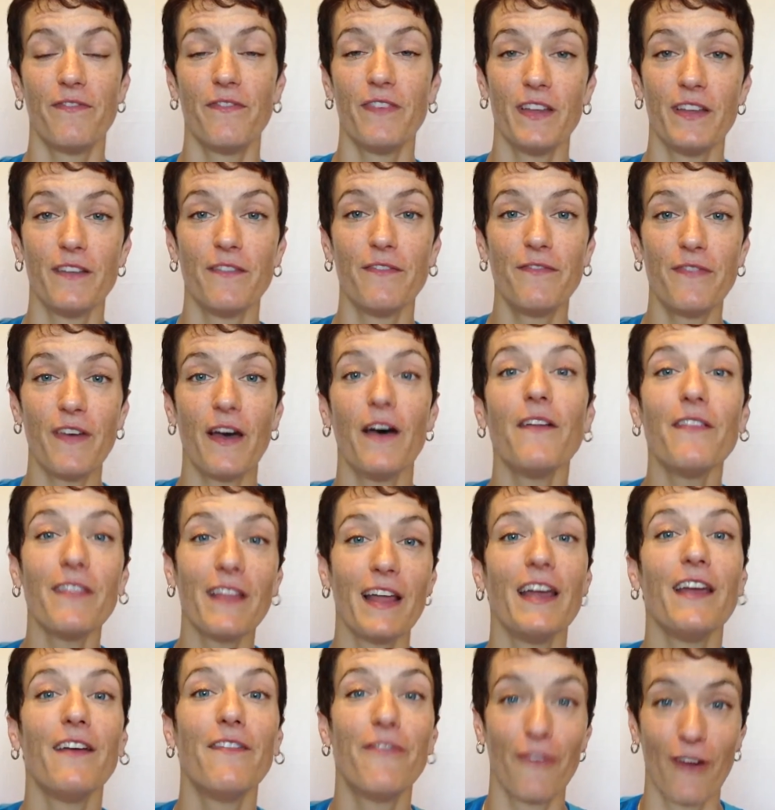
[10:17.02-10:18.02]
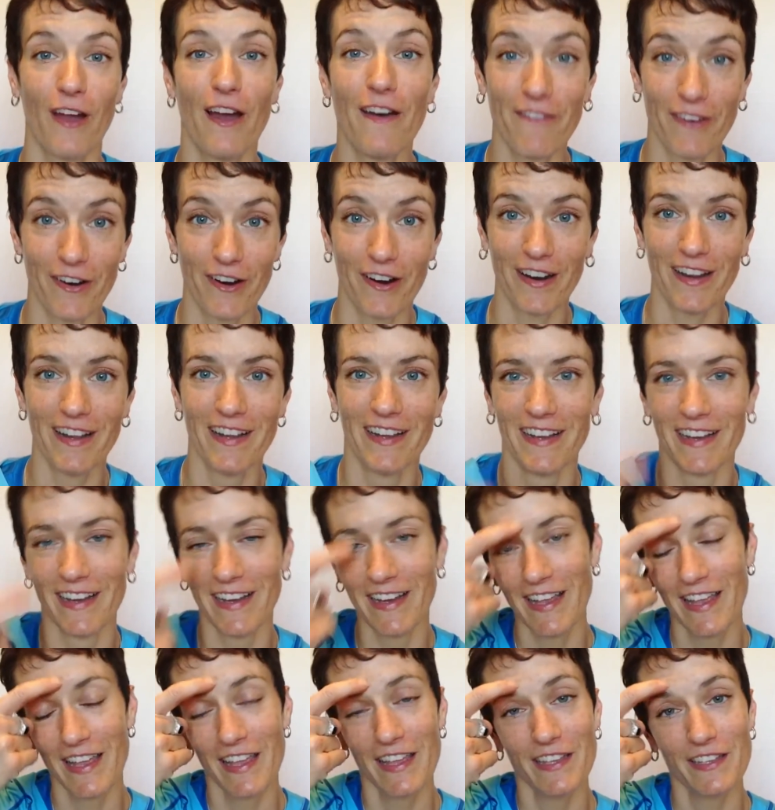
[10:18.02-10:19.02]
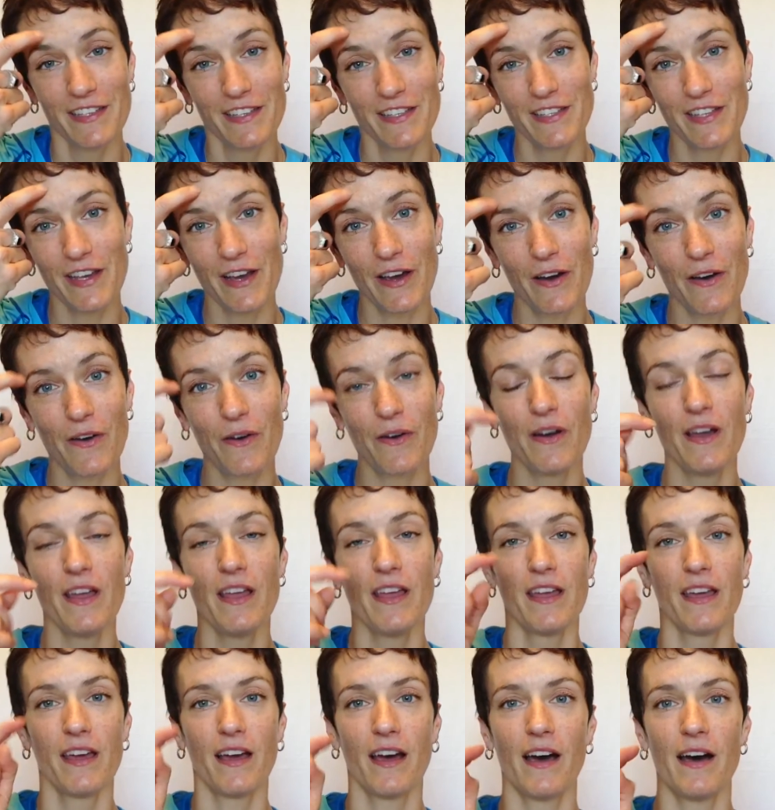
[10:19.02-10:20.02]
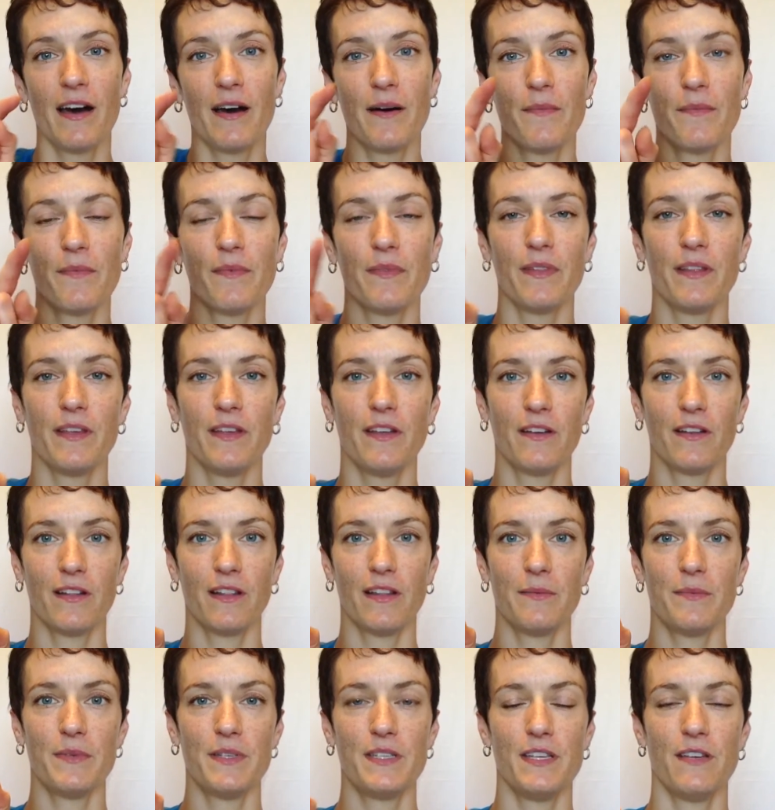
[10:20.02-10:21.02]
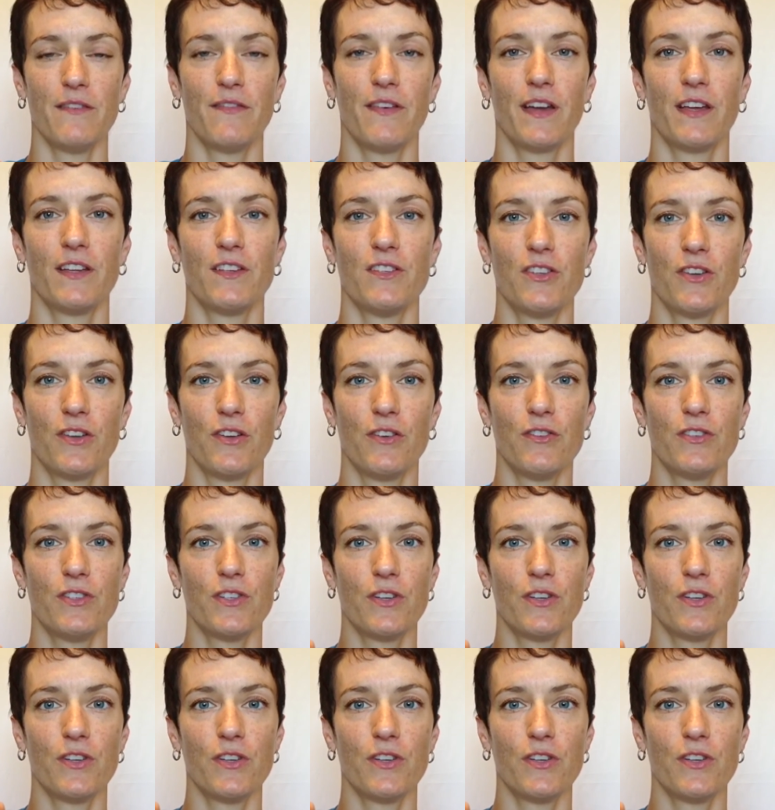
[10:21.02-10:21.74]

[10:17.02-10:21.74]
it felt like forever. So here, let me see if I can show you.